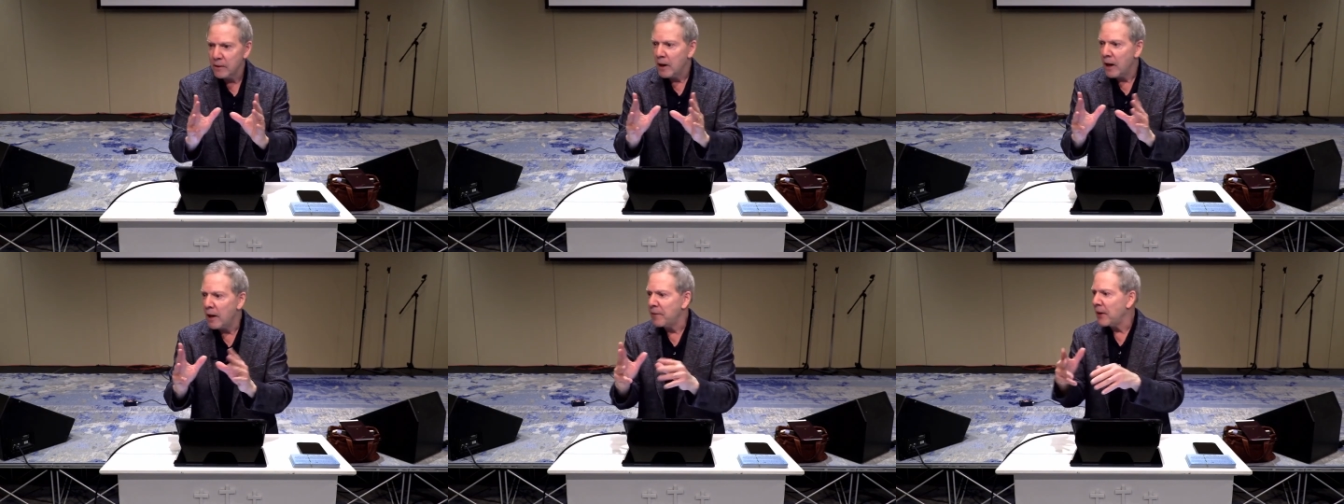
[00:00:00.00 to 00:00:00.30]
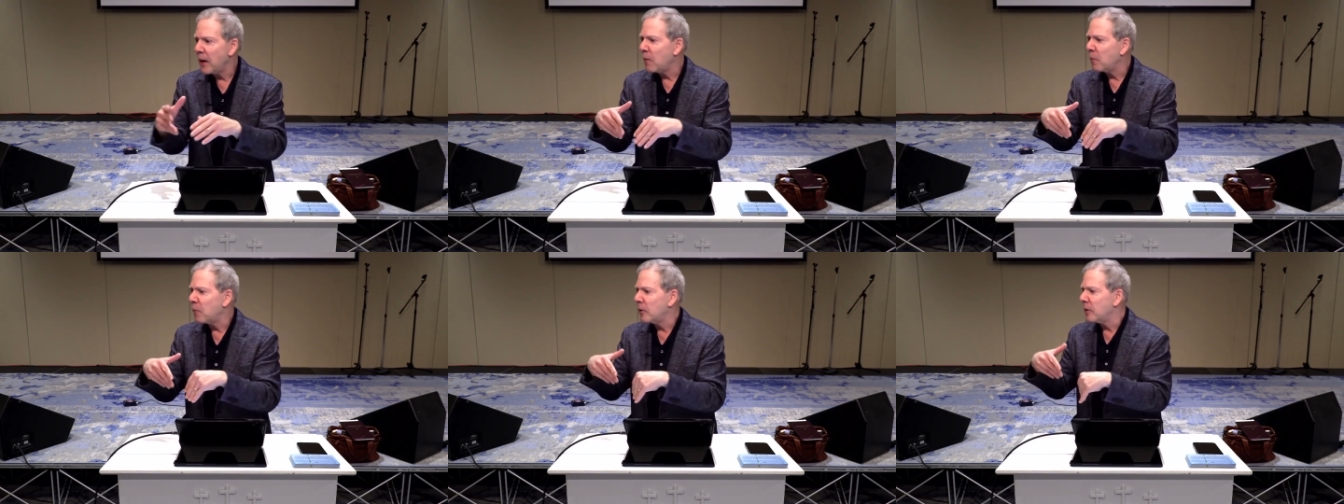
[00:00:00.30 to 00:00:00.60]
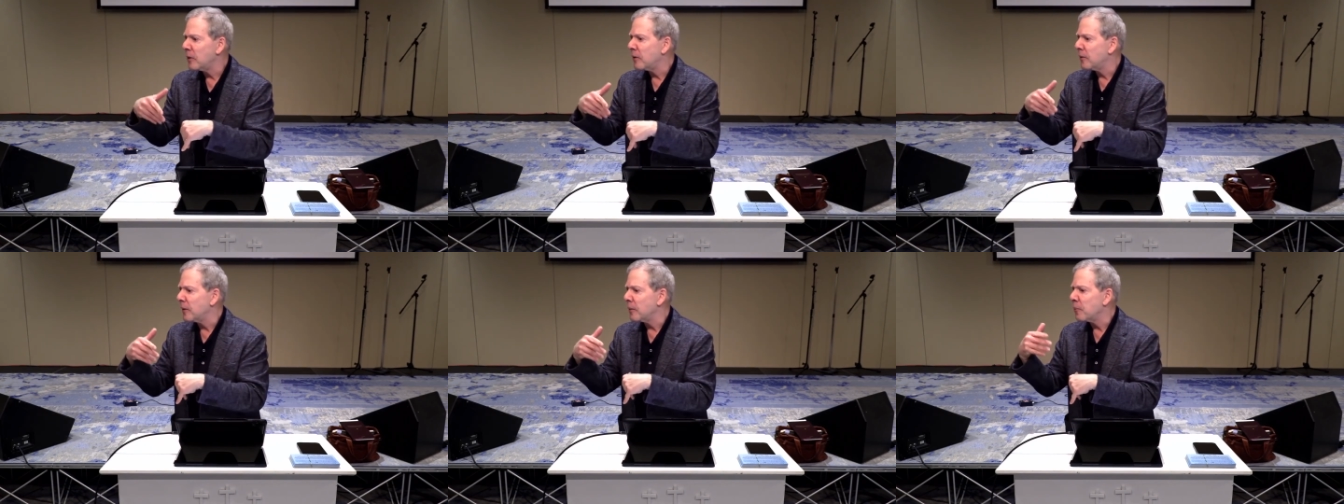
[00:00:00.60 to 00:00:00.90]
and that
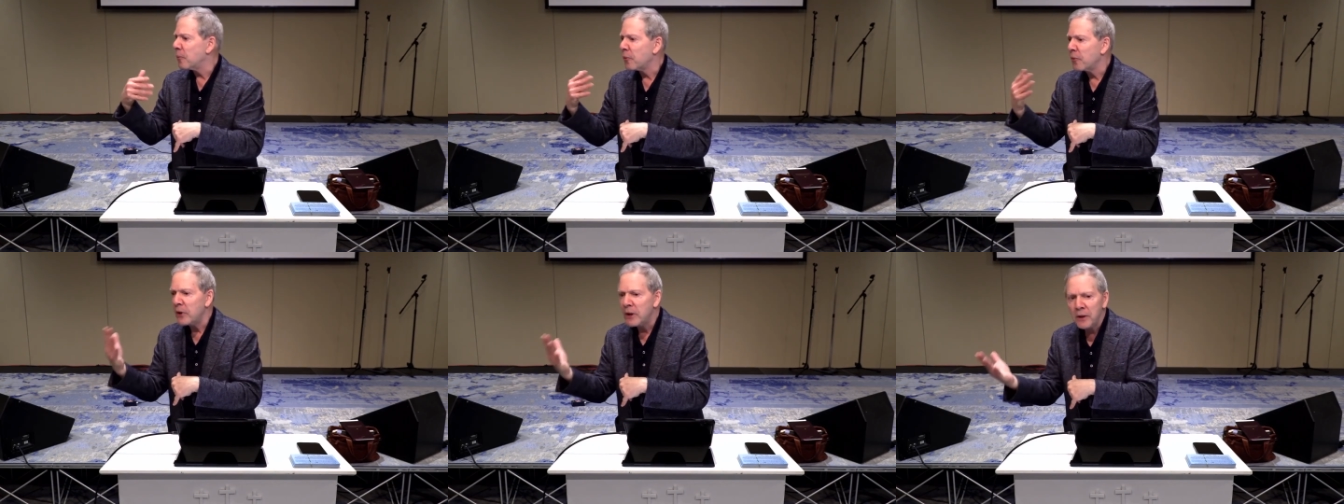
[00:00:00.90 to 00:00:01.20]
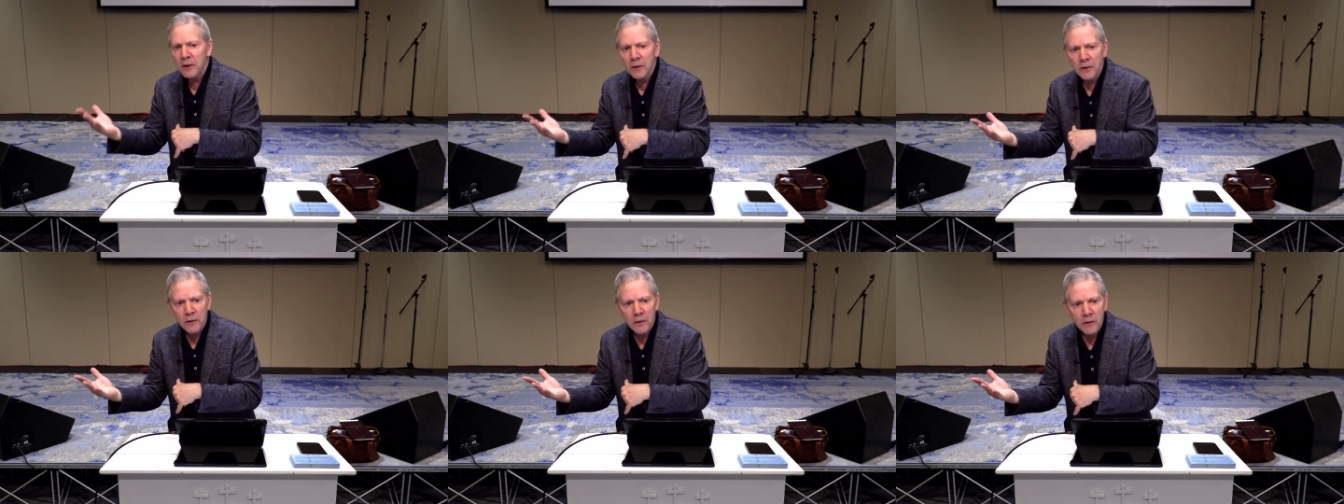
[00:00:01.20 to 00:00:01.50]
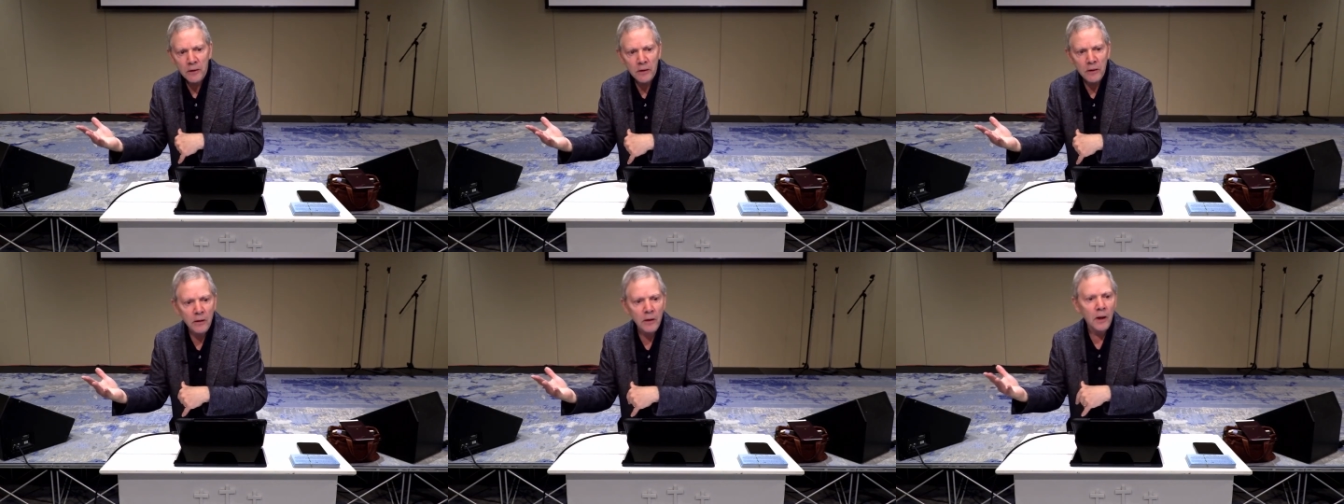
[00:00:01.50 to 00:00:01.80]
was the
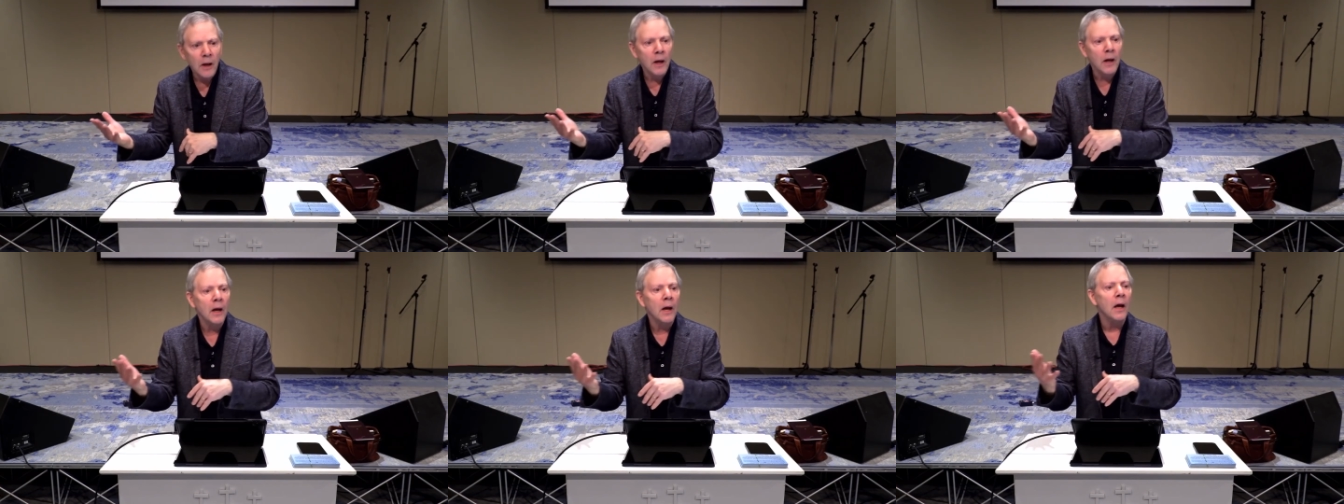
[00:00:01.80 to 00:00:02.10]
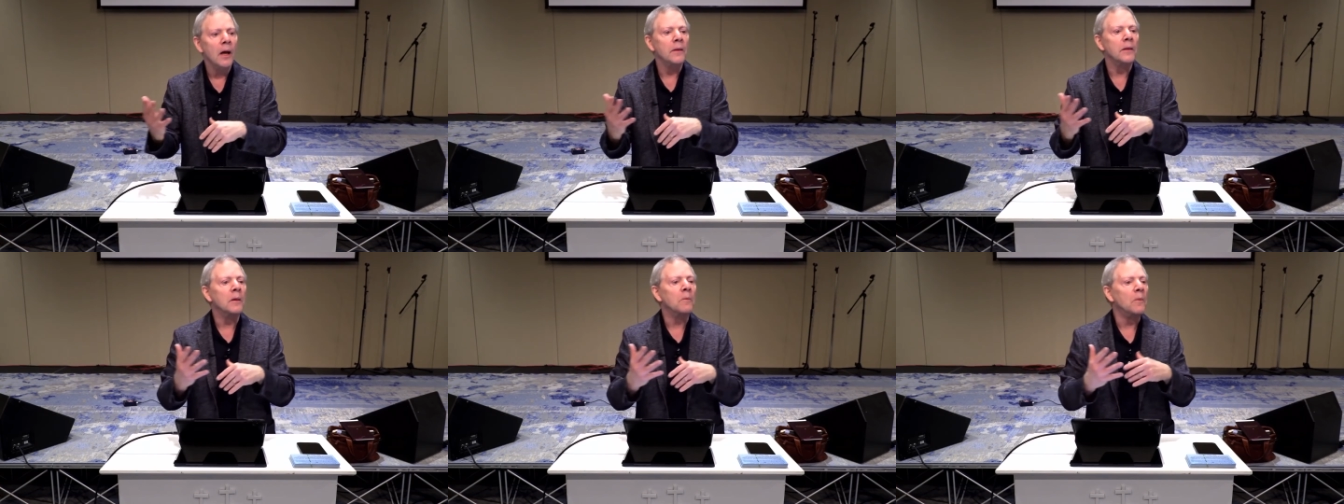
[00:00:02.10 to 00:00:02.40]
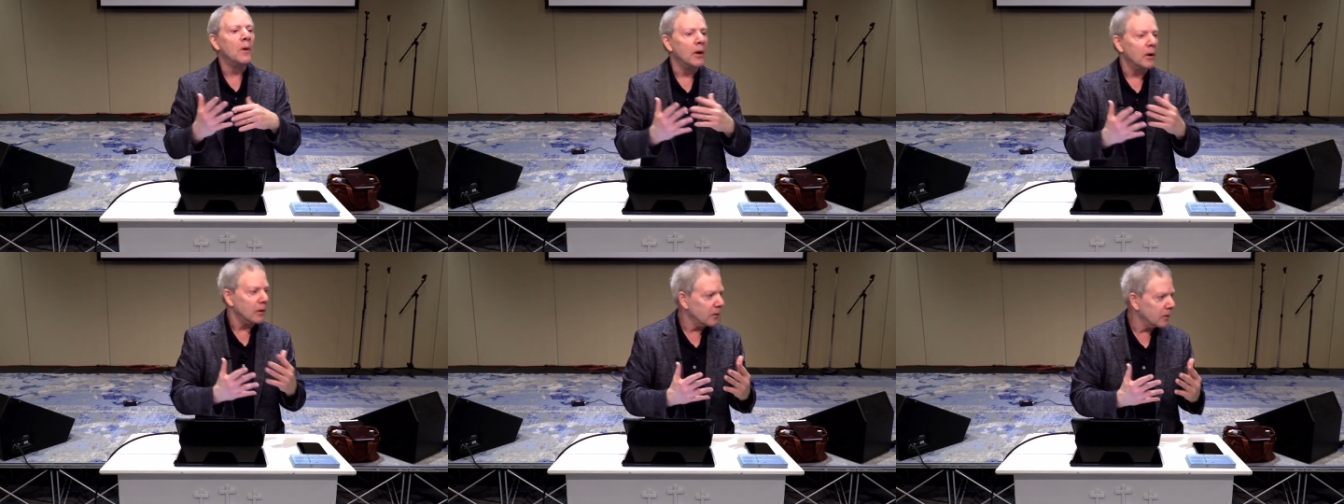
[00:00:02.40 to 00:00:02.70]
priests and the
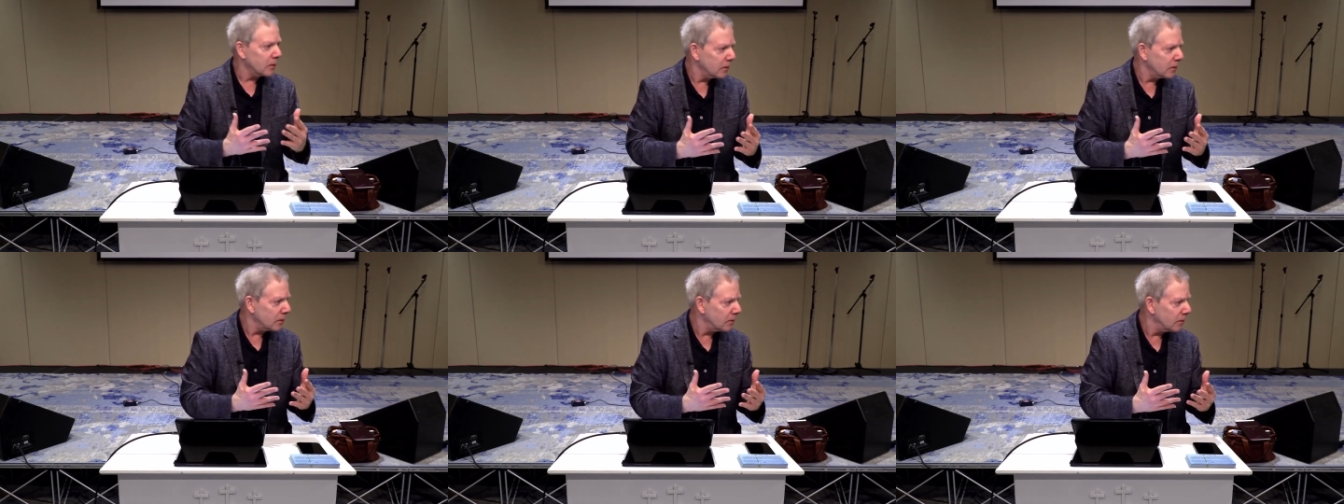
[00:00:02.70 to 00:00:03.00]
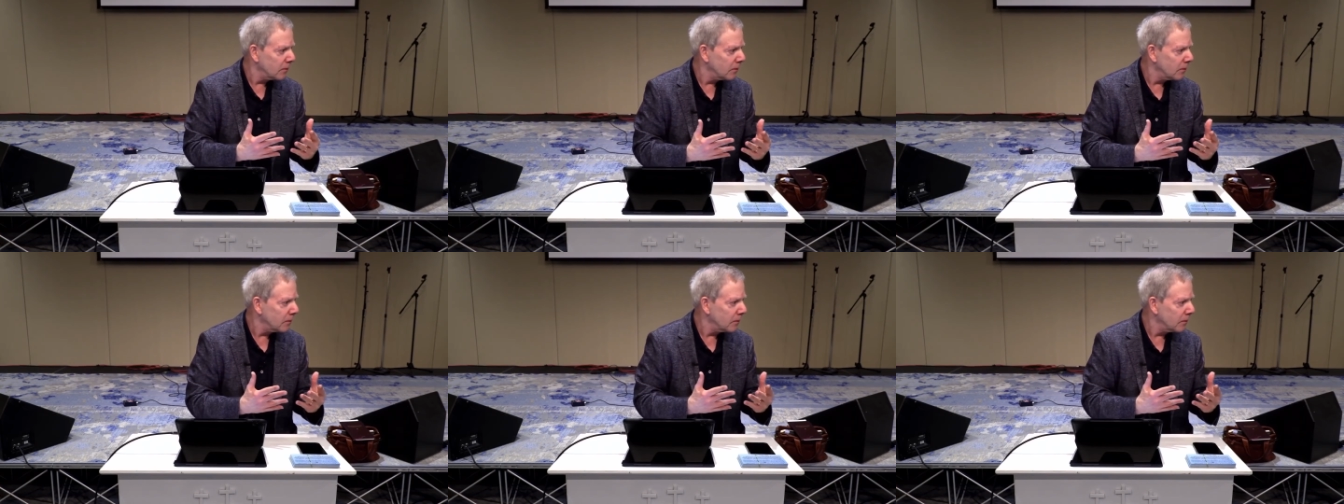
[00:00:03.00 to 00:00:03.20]
monks.